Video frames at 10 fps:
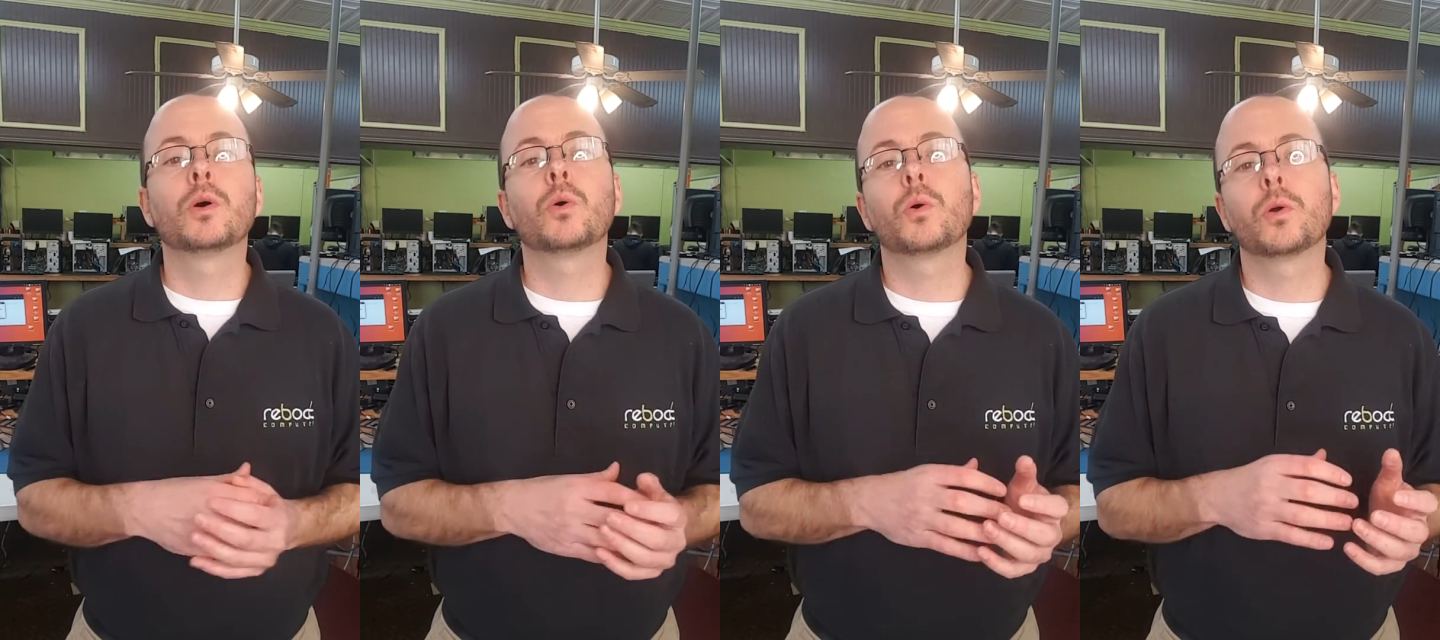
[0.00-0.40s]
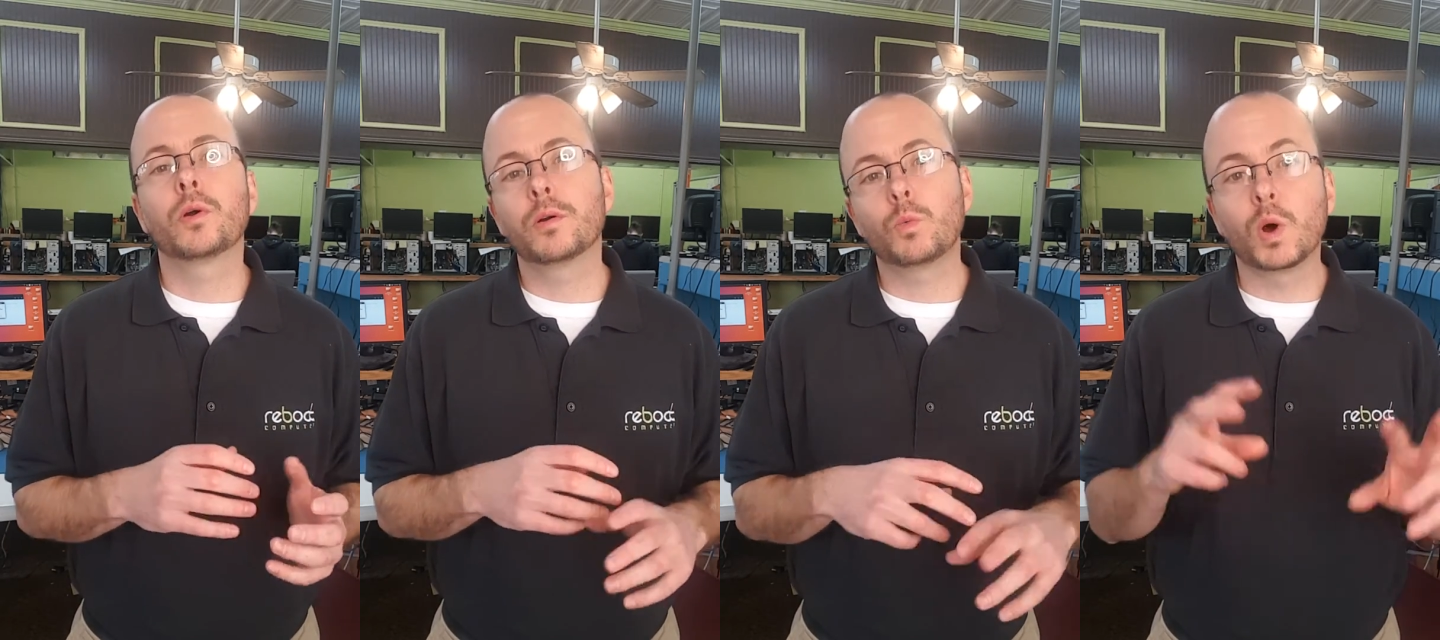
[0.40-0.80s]

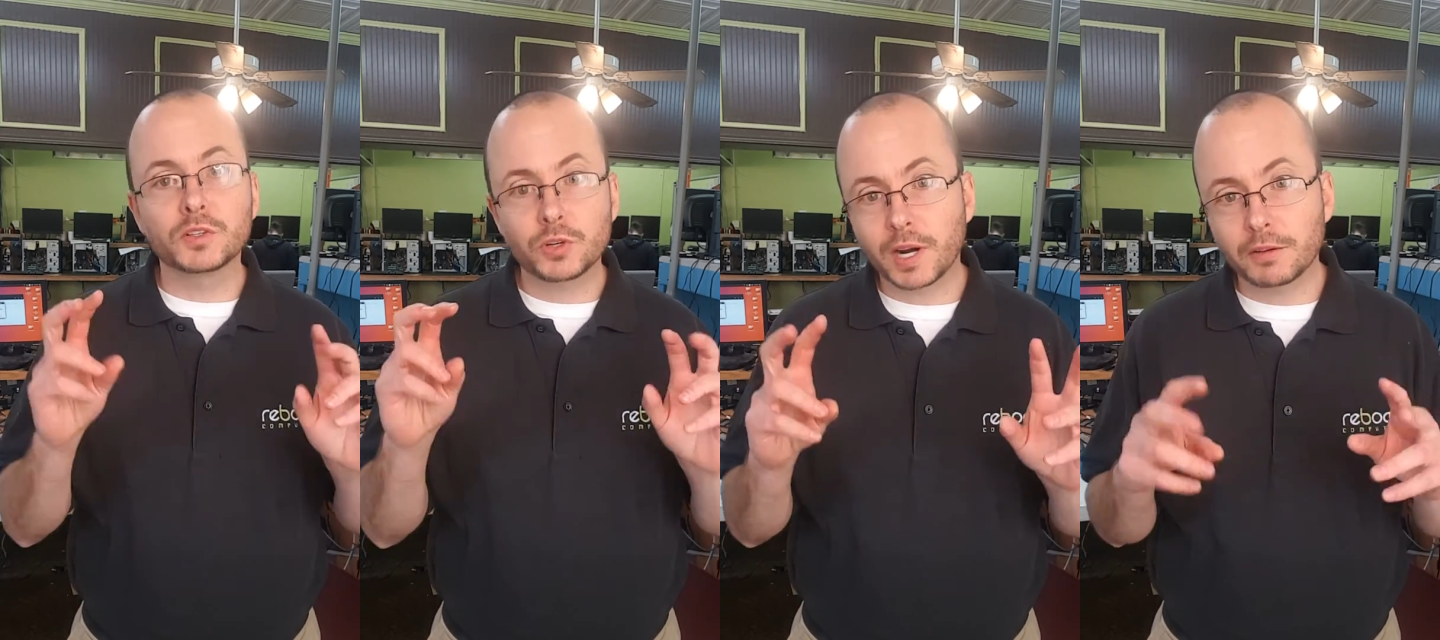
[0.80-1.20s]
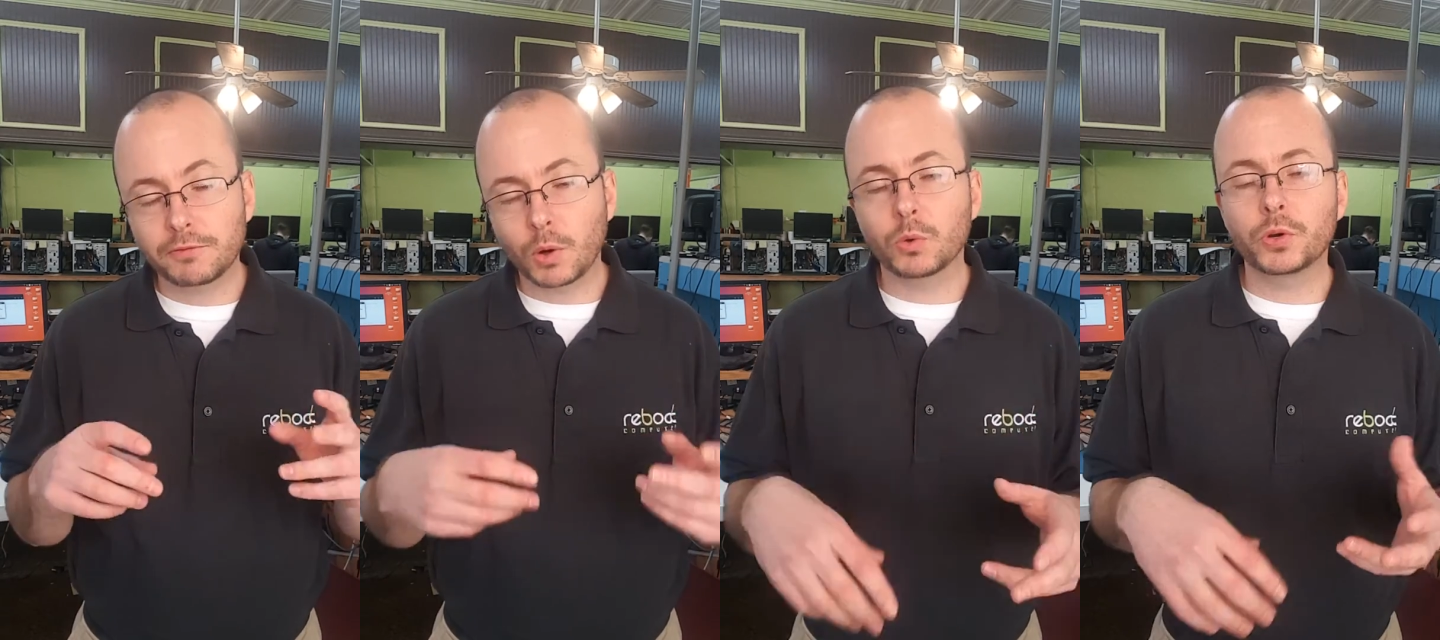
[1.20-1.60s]
or OneDrive
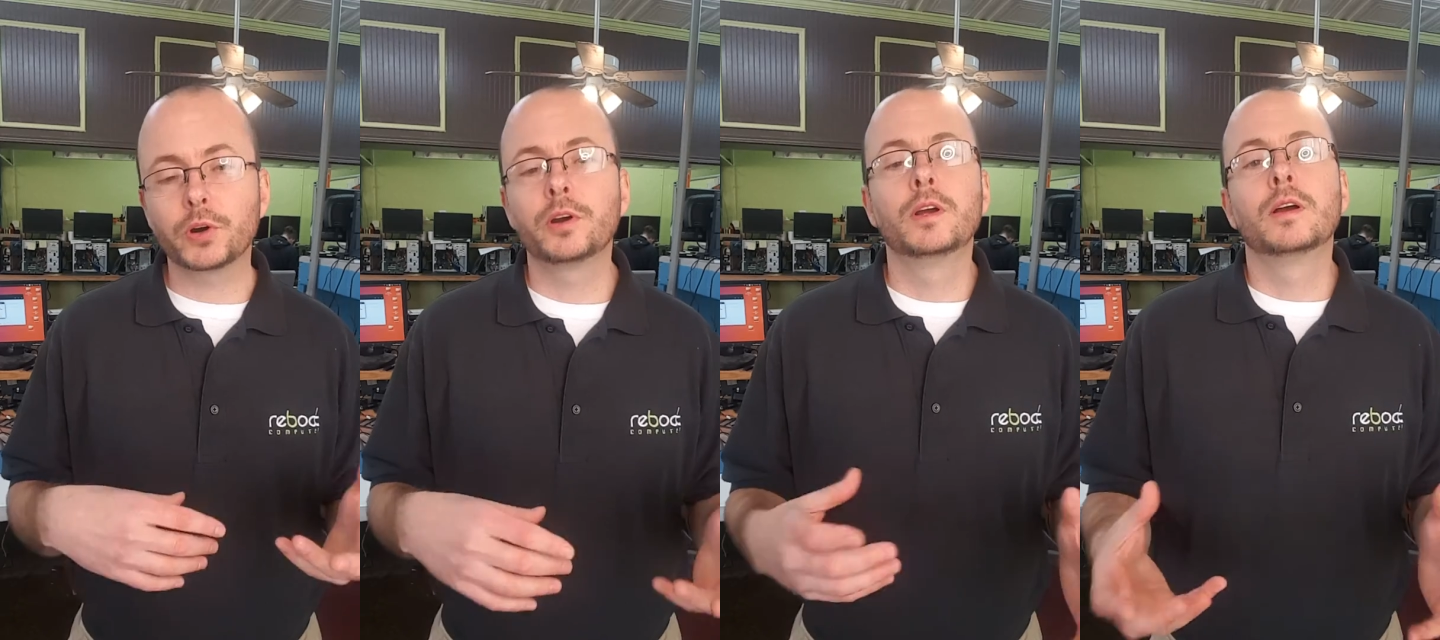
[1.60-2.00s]
folder,